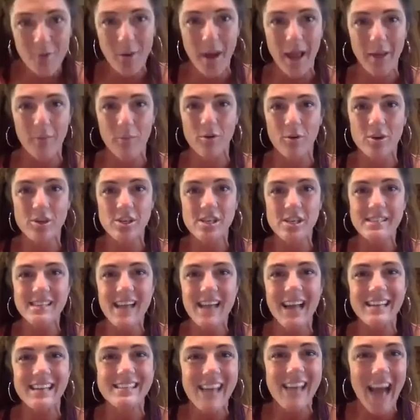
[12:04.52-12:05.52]
And we're just
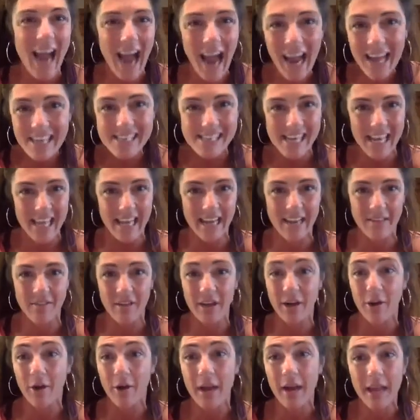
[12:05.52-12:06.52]
not tied to
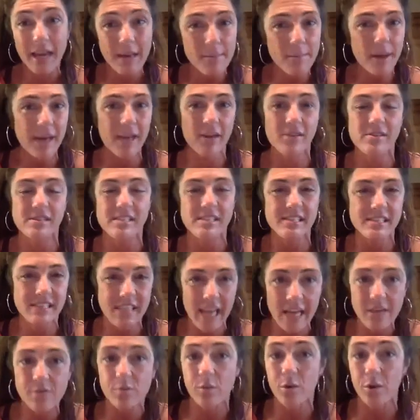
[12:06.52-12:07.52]
anything or anybody else's
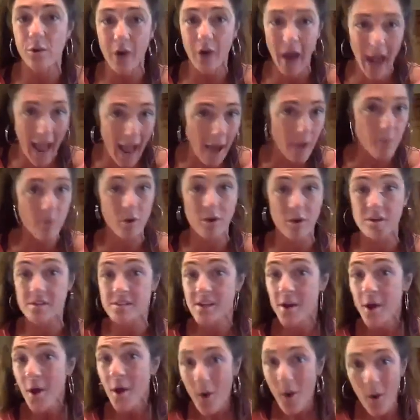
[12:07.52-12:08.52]
schedule or hours
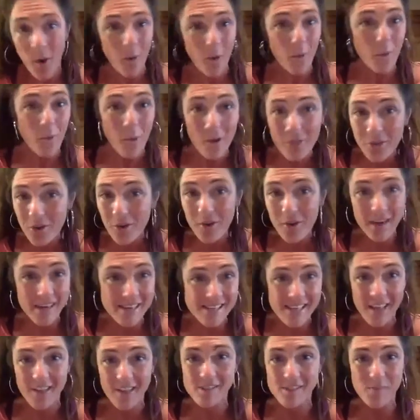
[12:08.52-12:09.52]
or what they're going to
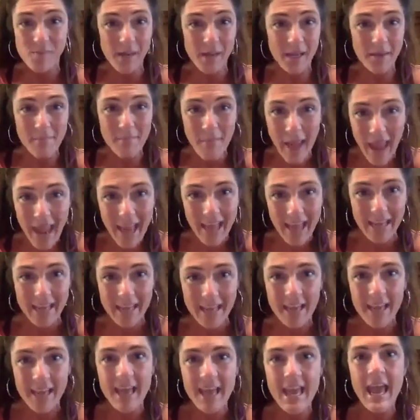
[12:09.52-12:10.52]
tell us we can make.
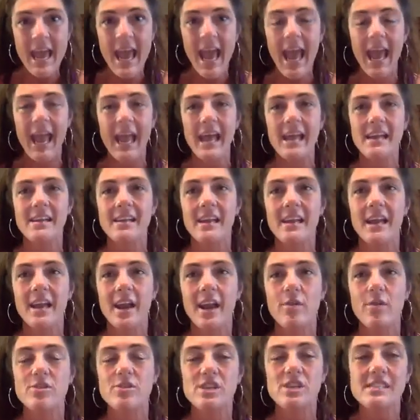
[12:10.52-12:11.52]
And,
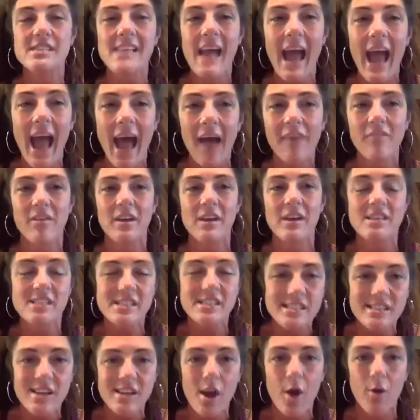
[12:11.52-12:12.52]
just having
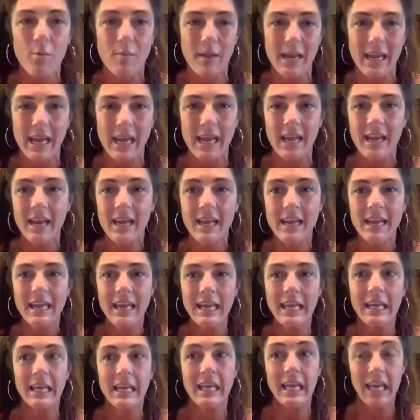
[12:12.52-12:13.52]
so many
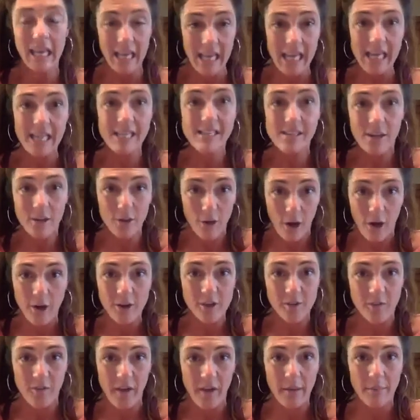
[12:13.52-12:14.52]
kids, a
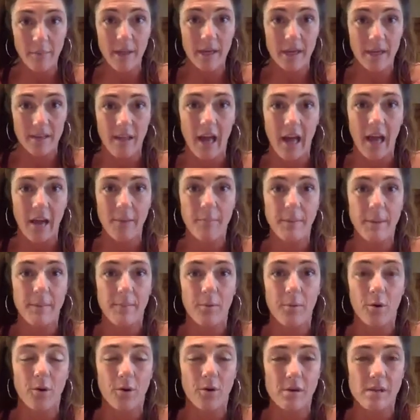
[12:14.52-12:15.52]
large family, and a lot of
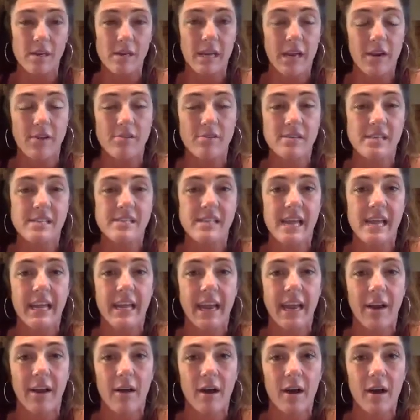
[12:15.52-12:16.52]
people, to take
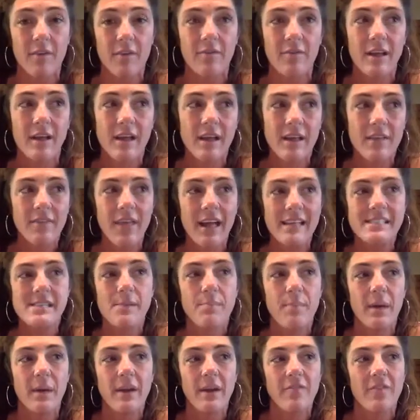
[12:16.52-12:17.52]
care of, that's a
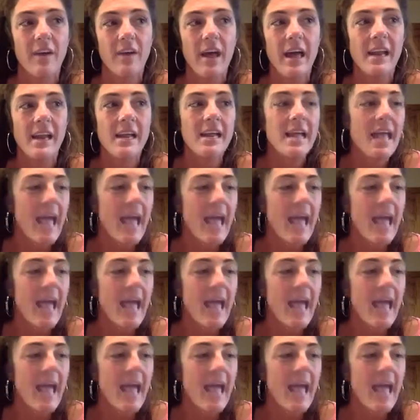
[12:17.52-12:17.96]
benefit.